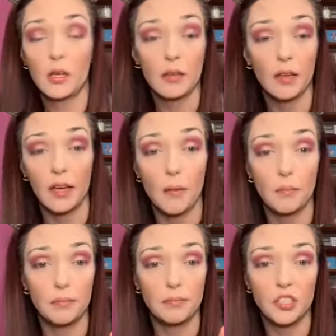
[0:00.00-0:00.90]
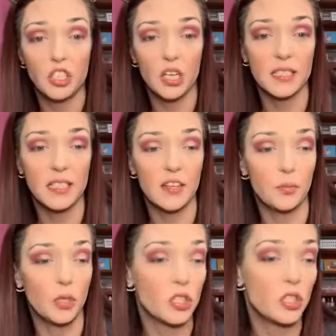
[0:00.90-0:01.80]
Like I'm just hitting the
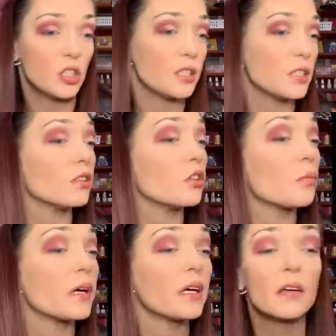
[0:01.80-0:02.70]
brush just a little bit.